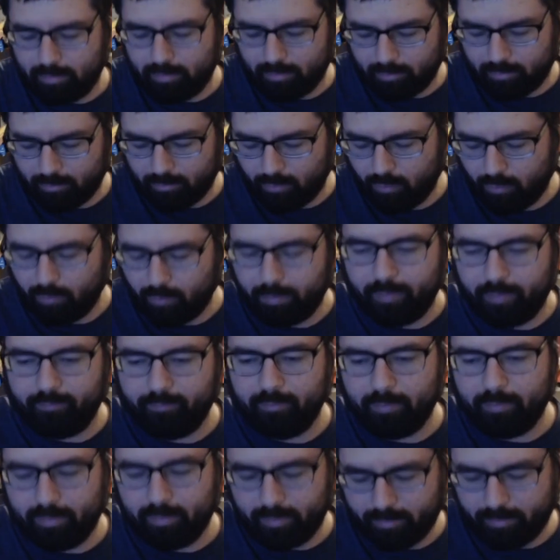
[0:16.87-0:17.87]
Hope
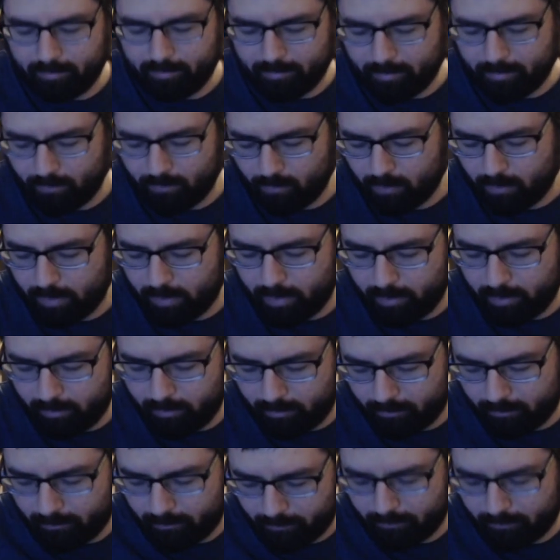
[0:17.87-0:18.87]
everybody's been well.
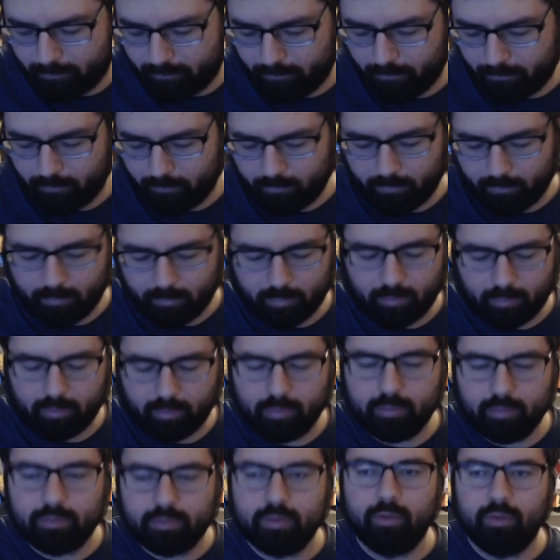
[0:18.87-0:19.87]

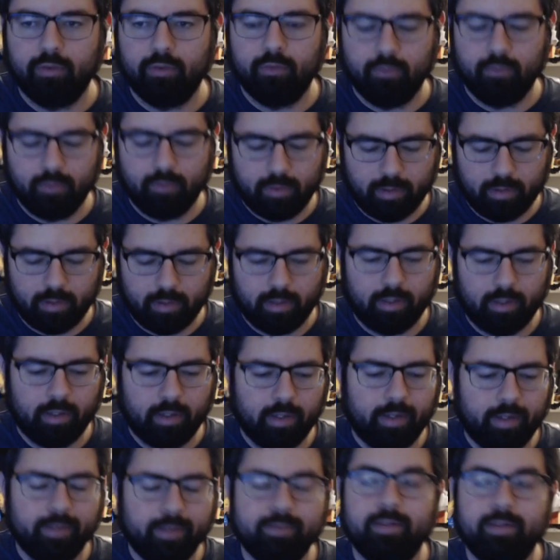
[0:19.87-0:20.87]
So
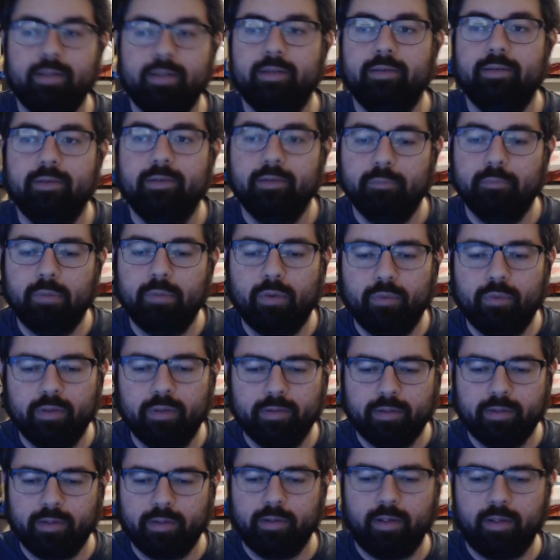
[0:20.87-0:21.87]
like I said, this is a
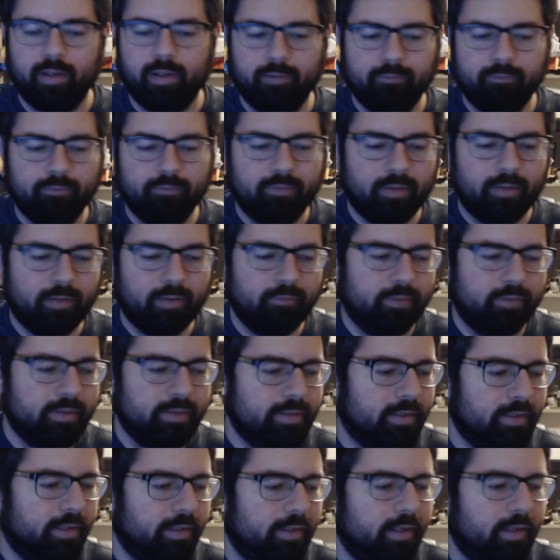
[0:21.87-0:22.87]
bonus. I've said
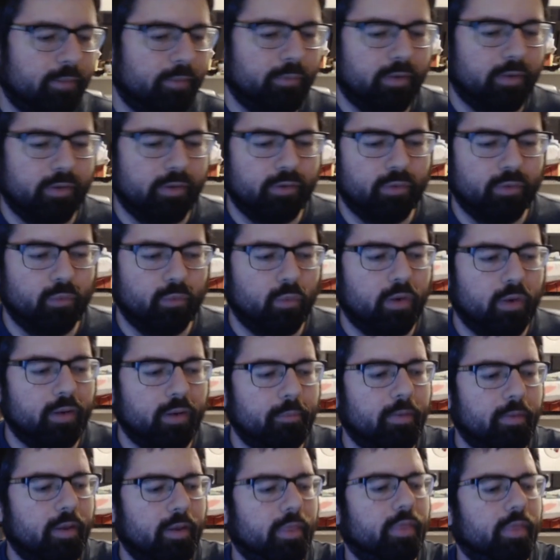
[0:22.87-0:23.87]
recently that I'm going to do one a
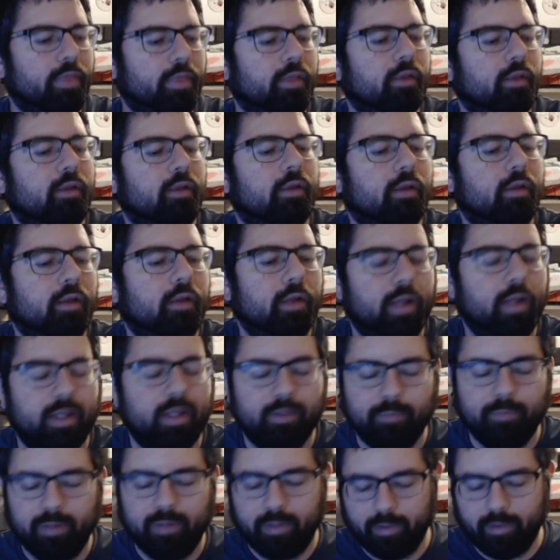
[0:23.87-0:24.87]
month at the
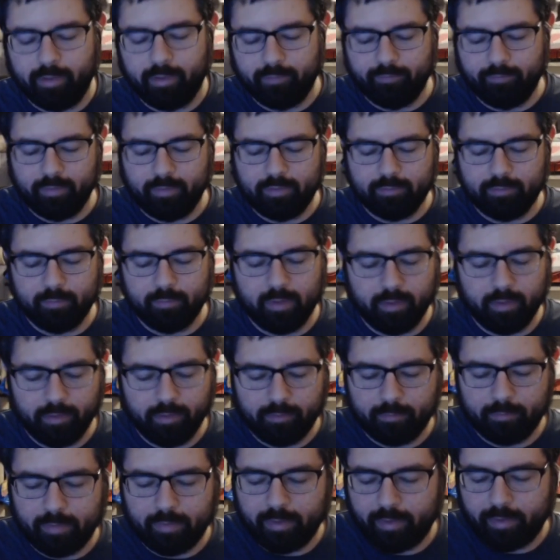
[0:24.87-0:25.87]
beginning of each month,
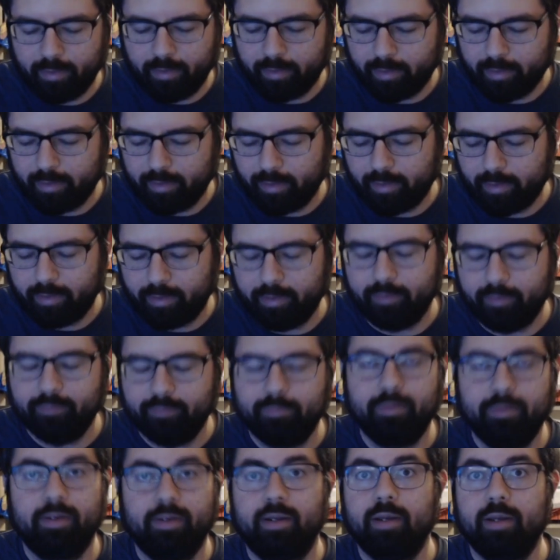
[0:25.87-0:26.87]
but there's
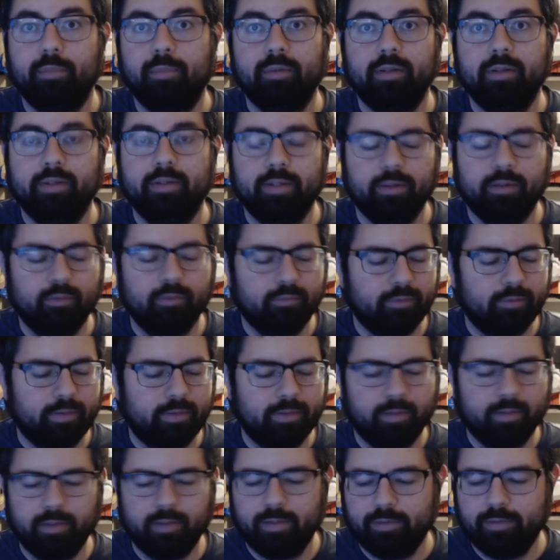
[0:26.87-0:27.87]
been a couple of deals
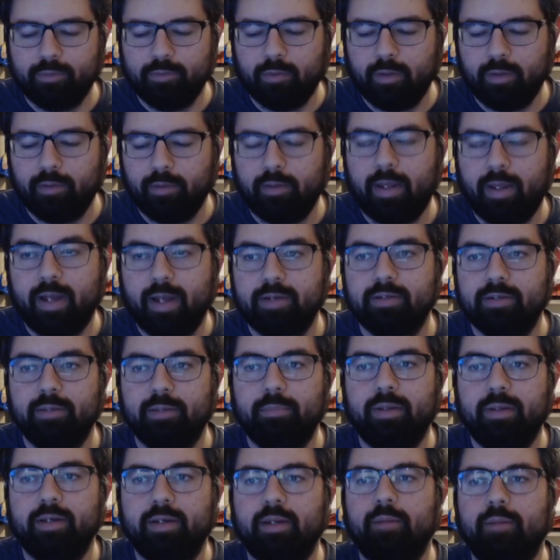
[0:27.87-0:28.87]
recently, so I actually picked up